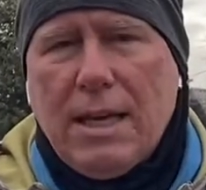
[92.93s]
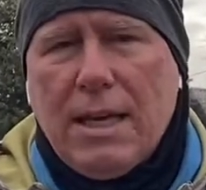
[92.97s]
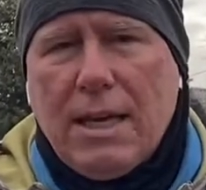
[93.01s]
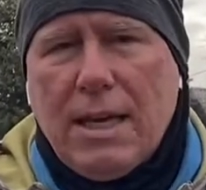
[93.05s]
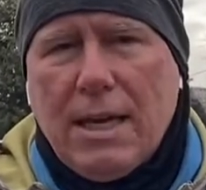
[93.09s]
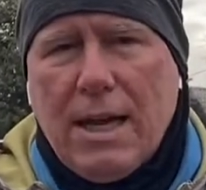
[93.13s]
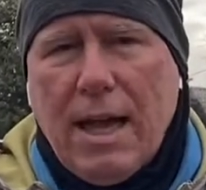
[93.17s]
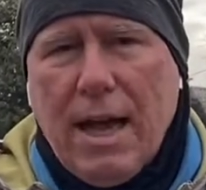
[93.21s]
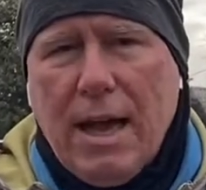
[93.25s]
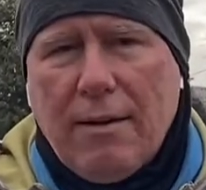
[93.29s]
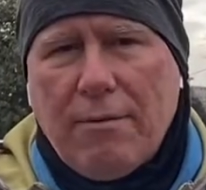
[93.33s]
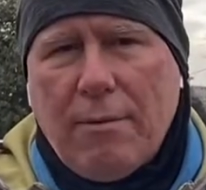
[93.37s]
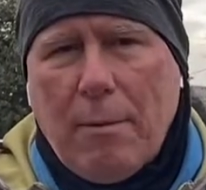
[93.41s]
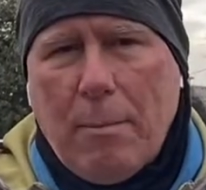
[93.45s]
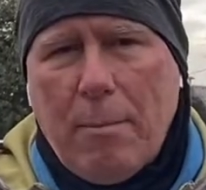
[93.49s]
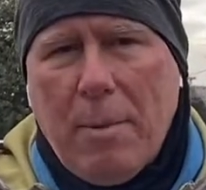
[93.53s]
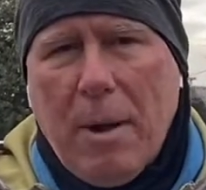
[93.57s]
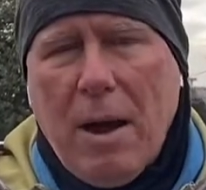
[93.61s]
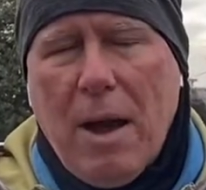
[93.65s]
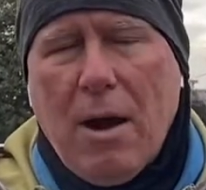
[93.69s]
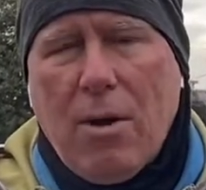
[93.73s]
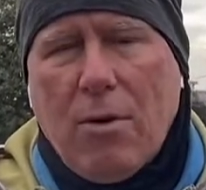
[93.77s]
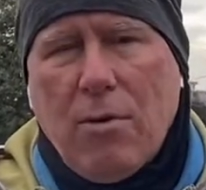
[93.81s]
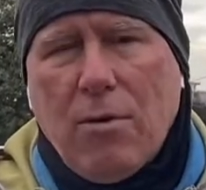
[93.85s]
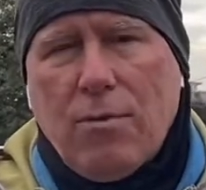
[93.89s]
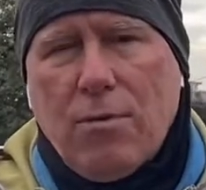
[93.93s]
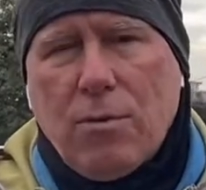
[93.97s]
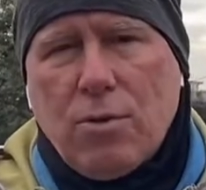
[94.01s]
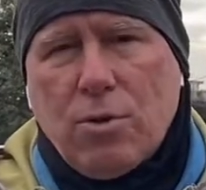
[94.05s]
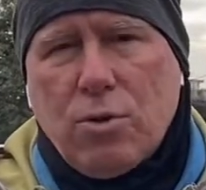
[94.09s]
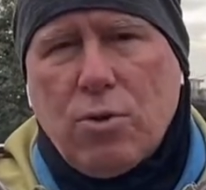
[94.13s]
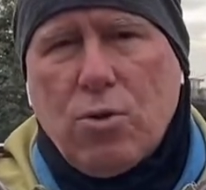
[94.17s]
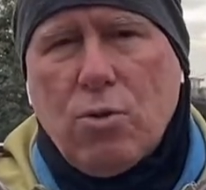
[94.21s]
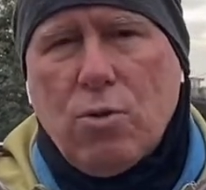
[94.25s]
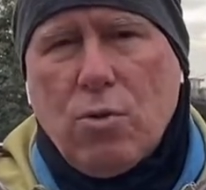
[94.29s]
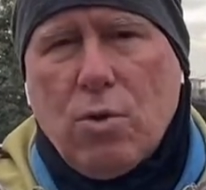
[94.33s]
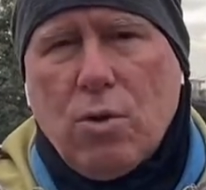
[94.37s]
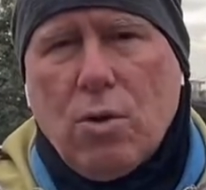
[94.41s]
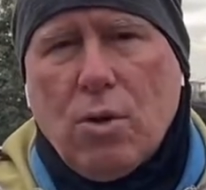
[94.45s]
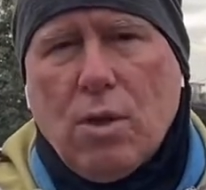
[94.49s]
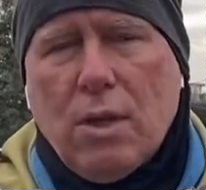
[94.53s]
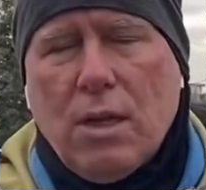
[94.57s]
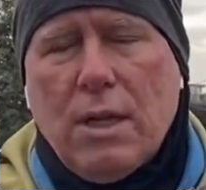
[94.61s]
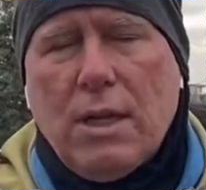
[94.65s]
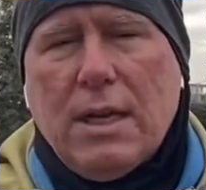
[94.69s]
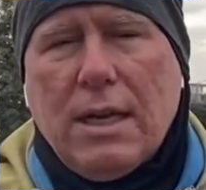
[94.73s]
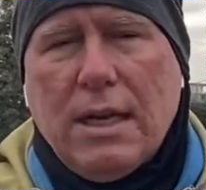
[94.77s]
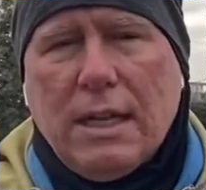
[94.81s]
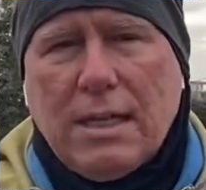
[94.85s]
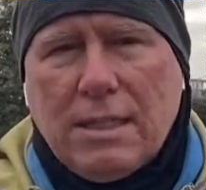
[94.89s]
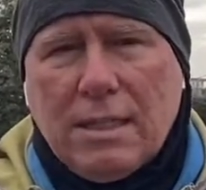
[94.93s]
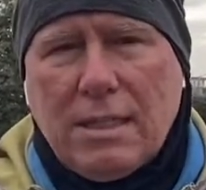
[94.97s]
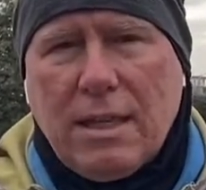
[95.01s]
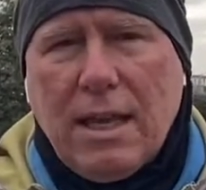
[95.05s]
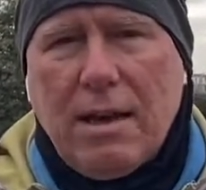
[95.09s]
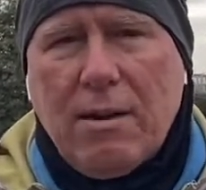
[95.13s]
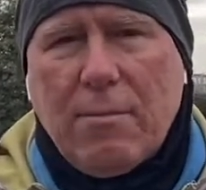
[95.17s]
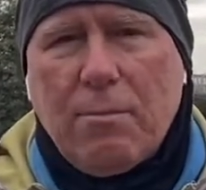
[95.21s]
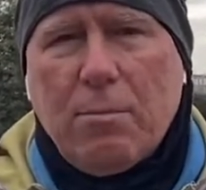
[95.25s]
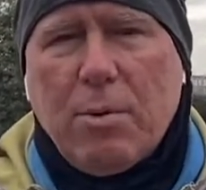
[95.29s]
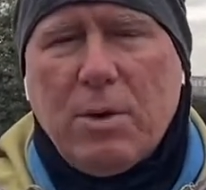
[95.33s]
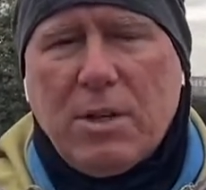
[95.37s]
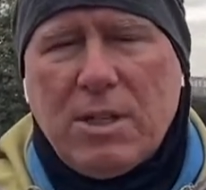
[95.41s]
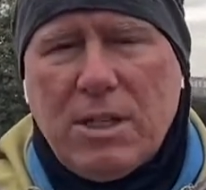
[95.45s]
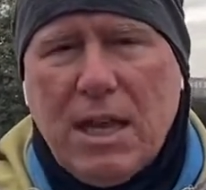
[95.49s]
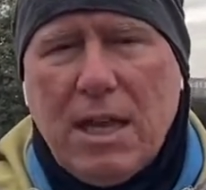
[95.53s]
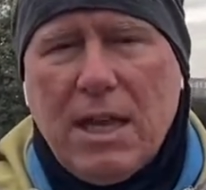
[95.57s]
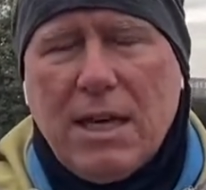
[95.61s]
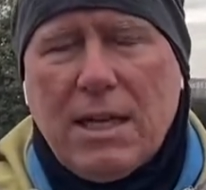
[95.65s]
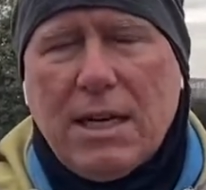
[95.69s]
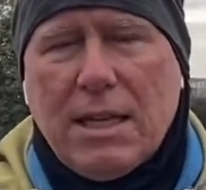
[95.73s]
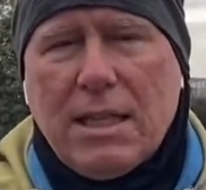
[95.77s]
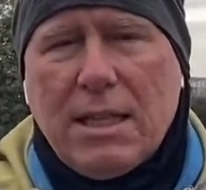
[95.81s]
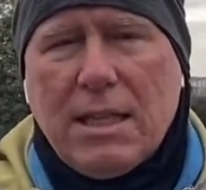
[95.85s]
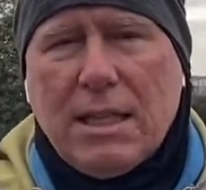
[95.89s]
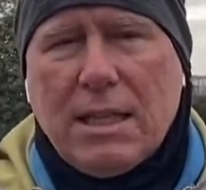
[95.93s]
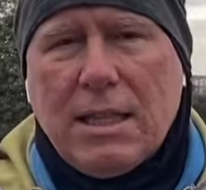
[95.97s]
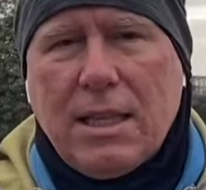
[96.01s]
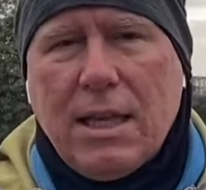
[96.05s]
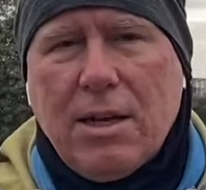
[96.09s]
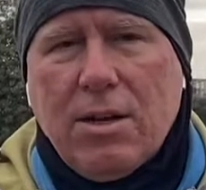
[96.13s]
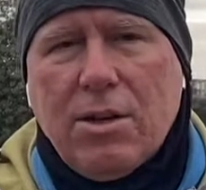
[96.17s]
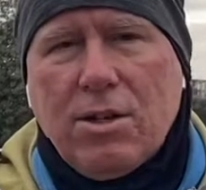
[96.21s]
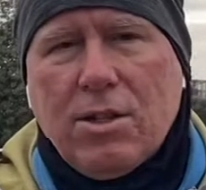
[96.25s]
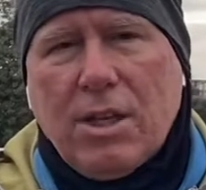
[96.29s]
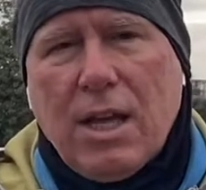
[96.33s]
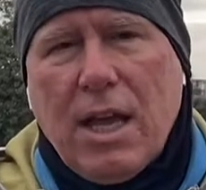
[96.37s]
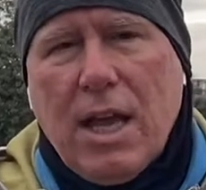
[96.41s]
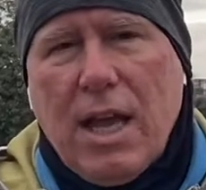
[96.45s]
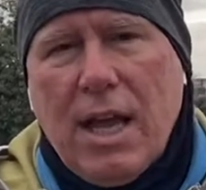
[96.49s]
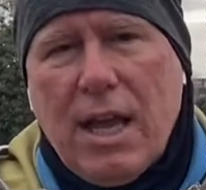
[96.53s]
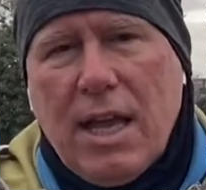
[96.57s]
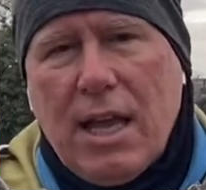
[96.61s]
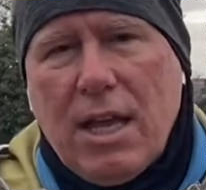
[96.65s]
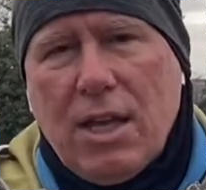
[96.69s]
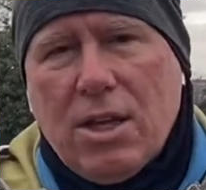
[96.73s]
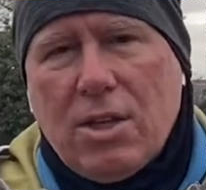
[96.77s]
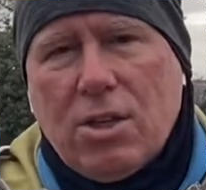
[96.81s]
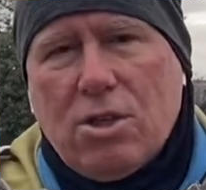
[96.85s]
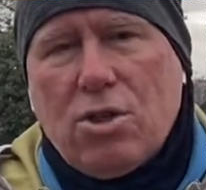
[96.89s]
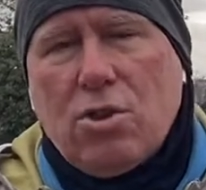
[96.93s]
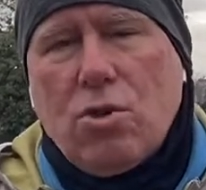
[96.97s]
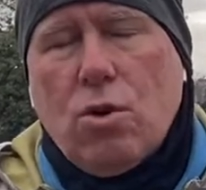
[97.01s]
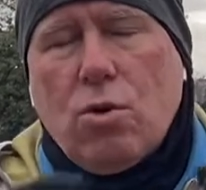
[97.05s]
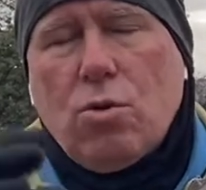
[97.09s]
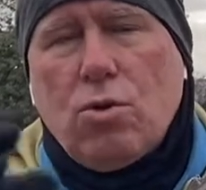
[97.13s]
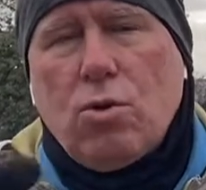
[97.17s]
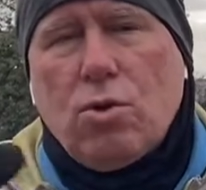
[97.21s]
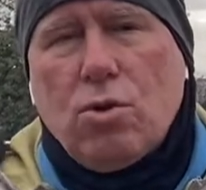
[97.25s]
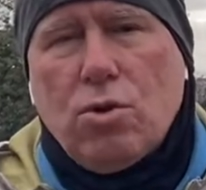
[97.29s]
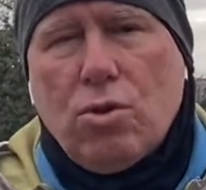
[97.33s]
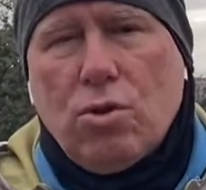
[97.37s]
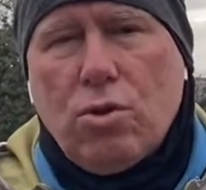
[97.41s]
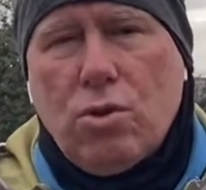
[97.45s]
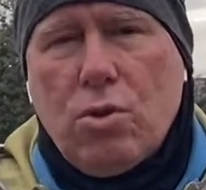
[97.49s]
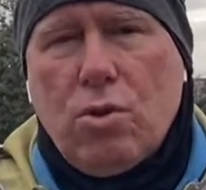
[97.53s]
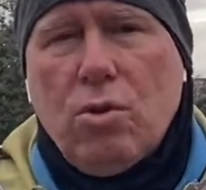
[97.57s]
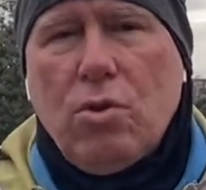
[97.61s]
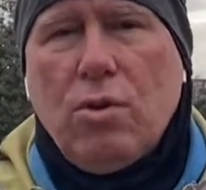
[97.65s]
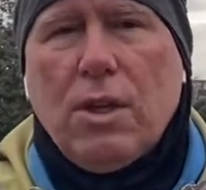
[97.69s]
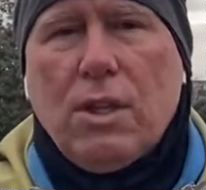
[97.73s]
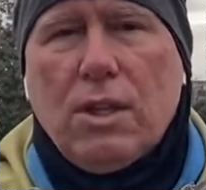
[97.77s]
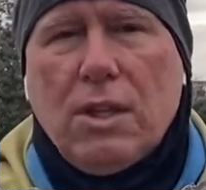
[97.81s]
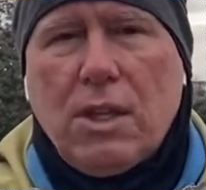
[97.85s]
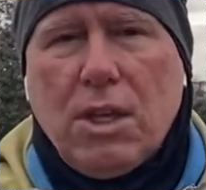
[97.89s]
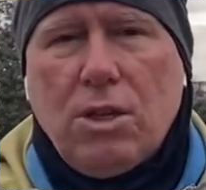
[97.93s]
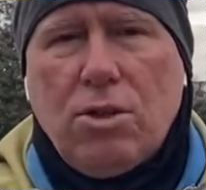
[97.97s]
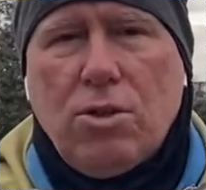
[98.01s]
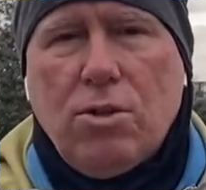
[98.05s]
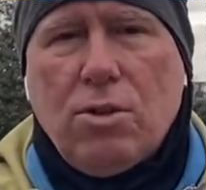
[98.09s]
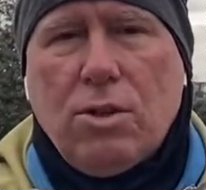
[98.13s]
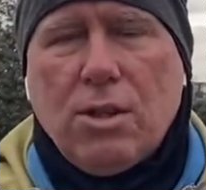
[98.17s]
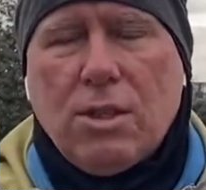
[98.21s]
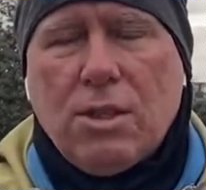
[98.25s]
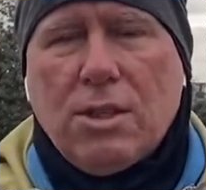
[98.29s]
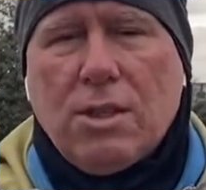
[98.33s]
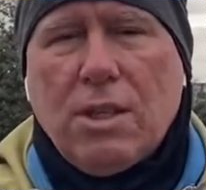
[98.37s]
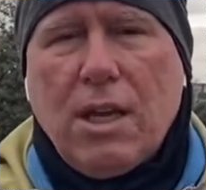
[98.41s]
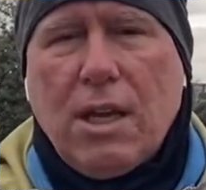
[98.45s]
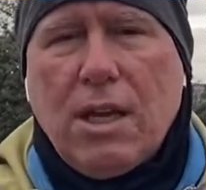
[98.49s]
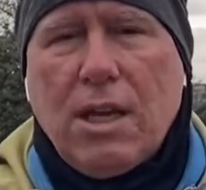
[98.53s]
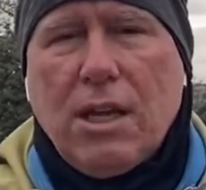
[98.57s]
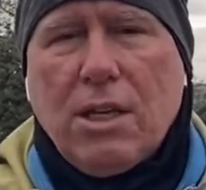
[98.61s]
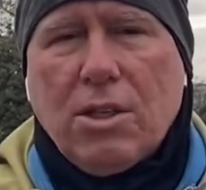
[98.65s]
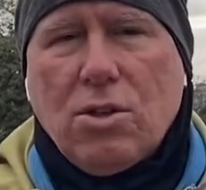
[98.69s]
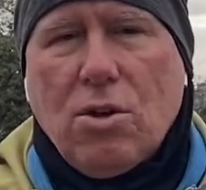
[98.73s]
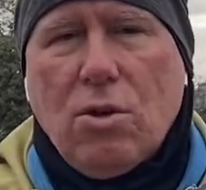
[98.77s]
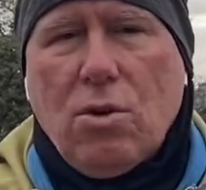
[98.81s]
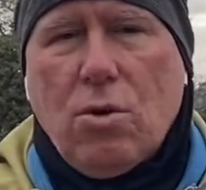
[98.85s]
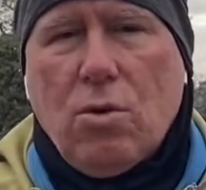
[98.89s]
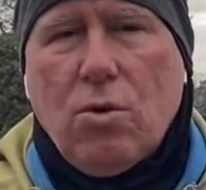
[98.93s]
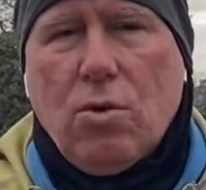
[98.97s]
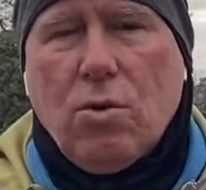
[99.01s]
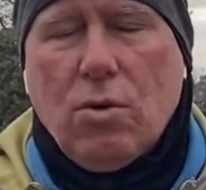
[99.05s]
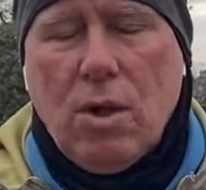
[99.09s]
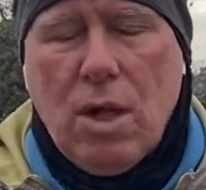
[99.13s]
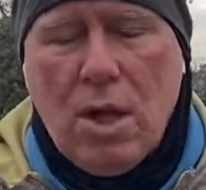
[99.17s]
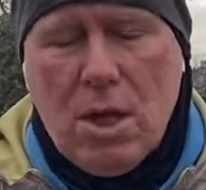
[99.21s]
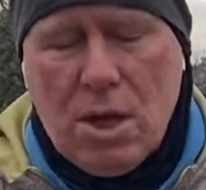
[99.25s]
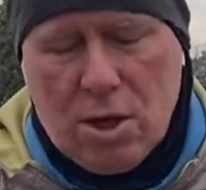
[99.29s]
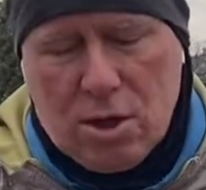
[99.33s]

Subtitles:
have a powerful tool. Instead of pretending that there's a social unit that you can study as a whole,